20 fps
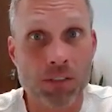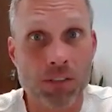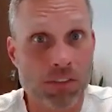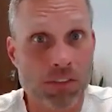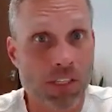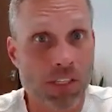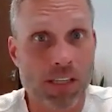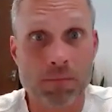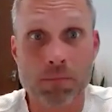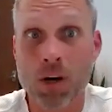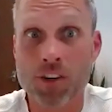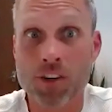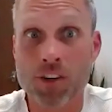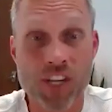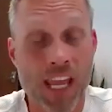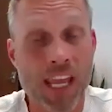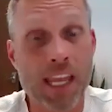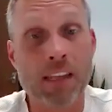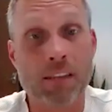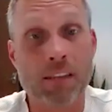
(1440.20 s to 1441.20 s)
me, it was like
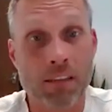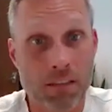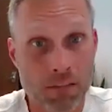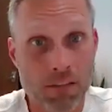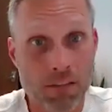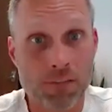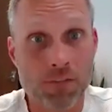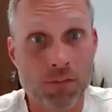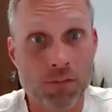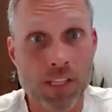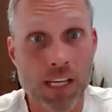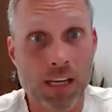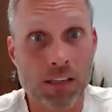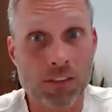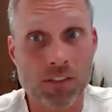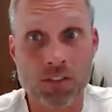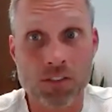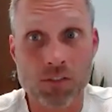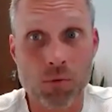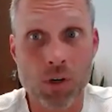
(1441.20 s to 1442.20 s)
March 8th of
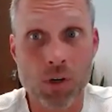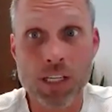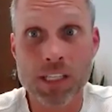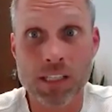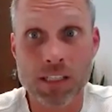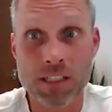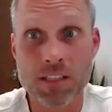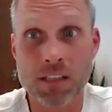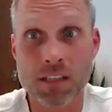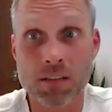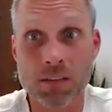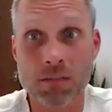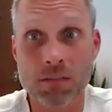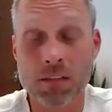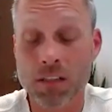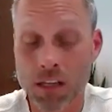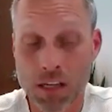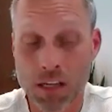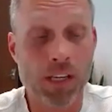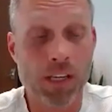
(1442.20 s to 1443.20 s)
2020, and said,
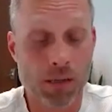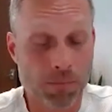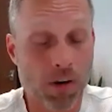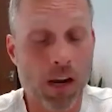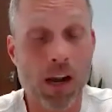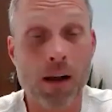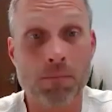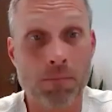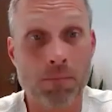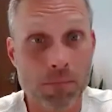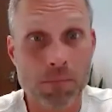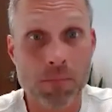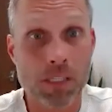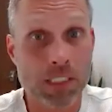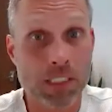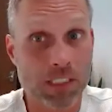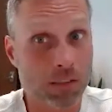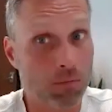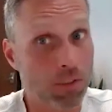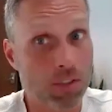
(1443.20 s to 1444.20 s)
we got a problem.
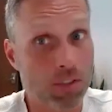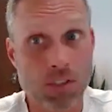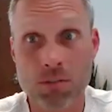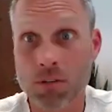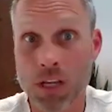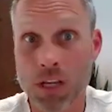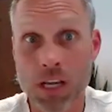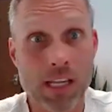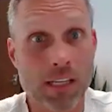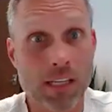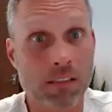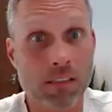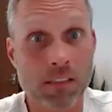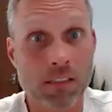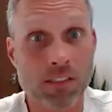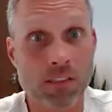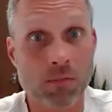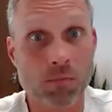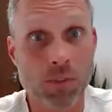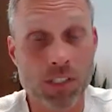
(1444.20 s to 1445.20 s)
I said, what's going on? He
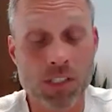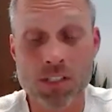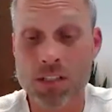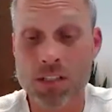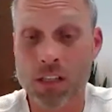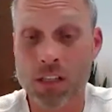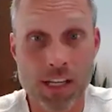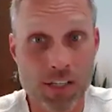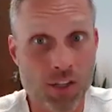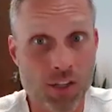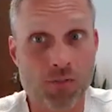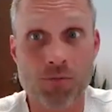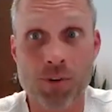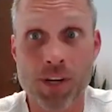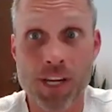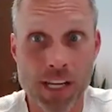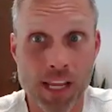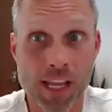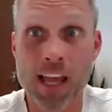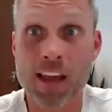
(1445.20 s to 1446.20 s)
said, we just lost
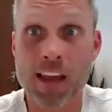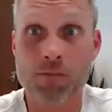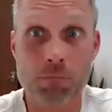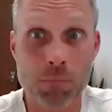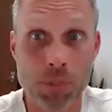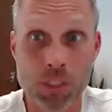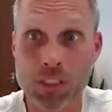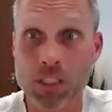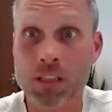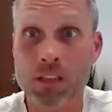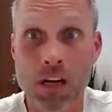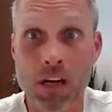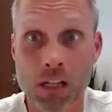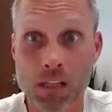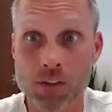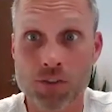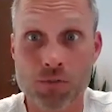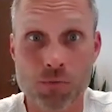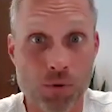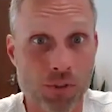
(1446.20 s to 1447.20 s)
$3.5 million
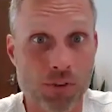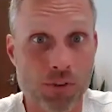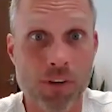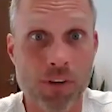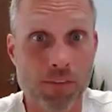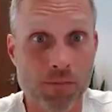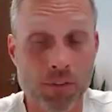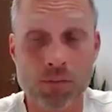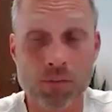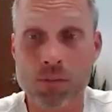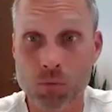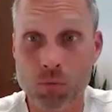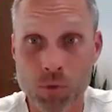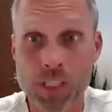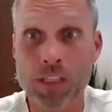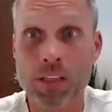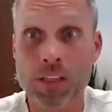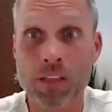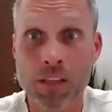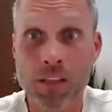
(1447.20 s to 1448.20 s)
worth of revenue in a
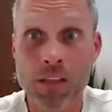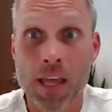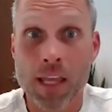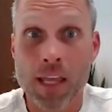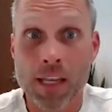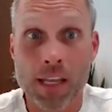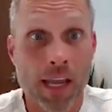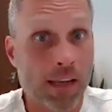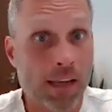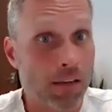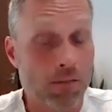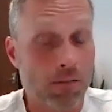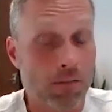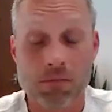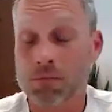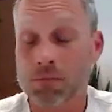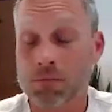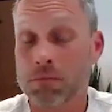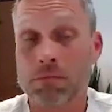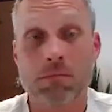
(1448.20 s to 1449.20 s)
week. And I
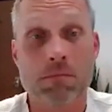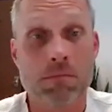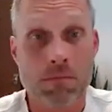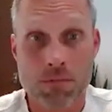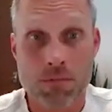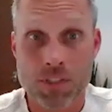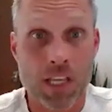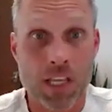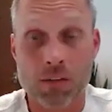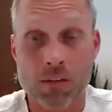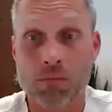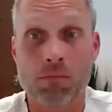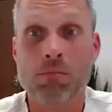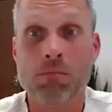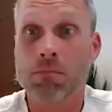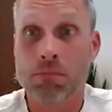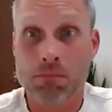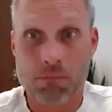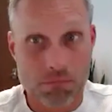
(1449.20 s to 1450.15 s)
said,